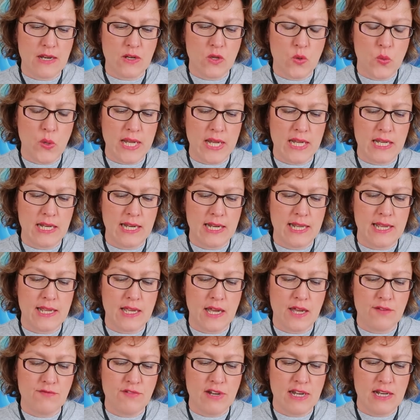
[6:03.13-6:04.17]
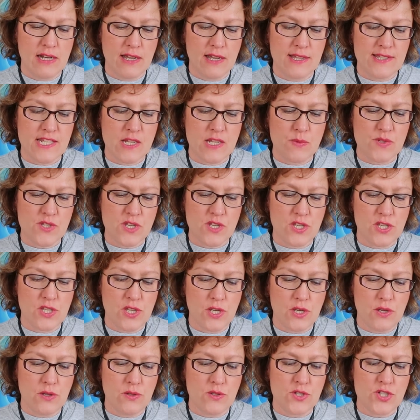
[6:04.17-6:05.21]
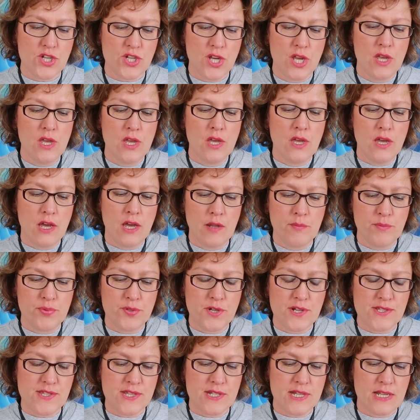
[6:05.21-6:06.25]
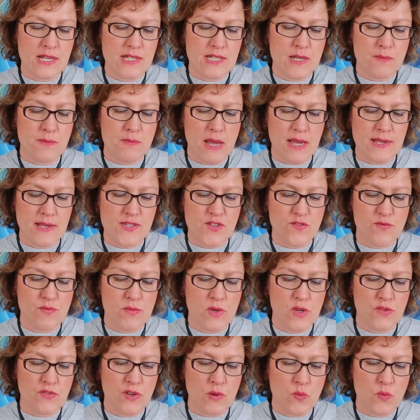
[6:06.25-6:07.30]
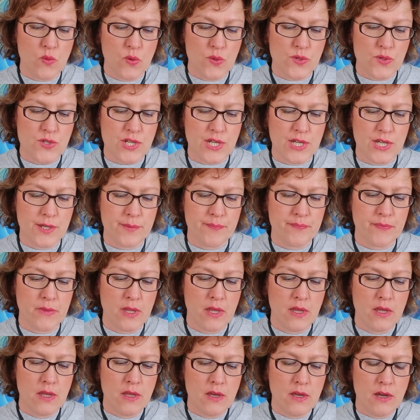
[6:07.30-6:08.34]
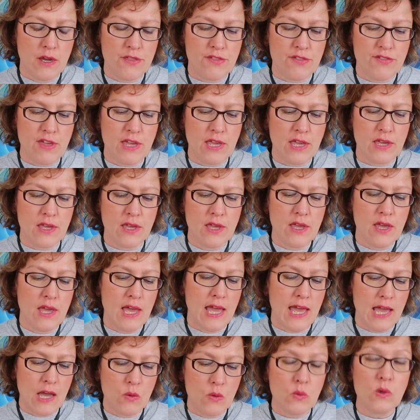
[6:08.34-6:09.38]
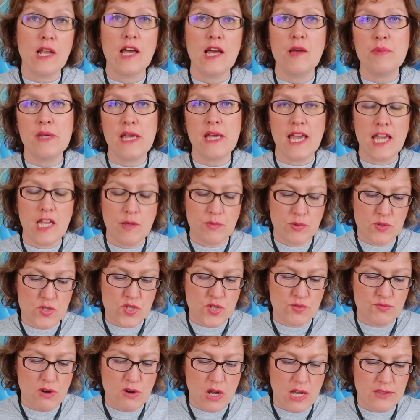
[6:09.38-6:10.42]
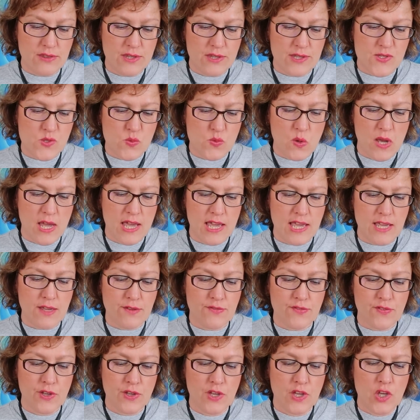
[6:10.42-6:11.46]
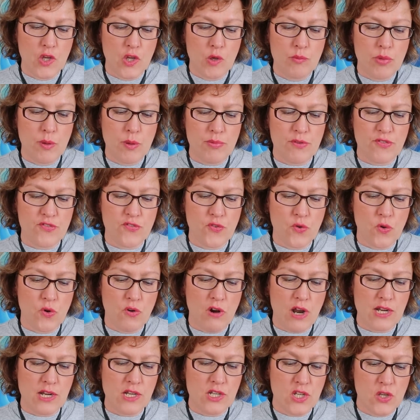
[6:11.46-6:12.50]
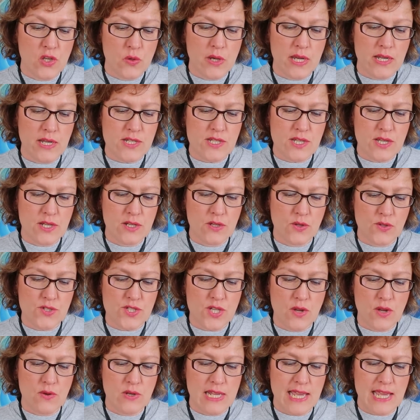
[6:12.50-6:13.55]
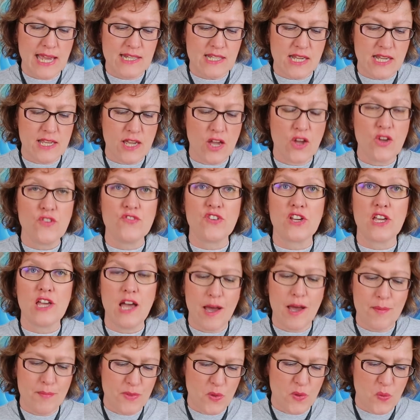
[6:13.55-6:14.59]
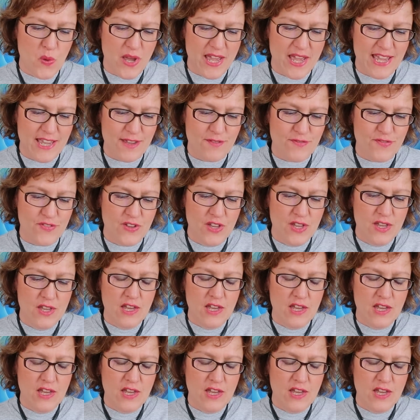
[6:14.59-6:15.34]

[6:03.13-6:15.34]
then quickly I realised it was a huge, unprecedented mass of moving water. I think, how will I be able to ride this wave? But before I knew it, not only had I overcome the wave,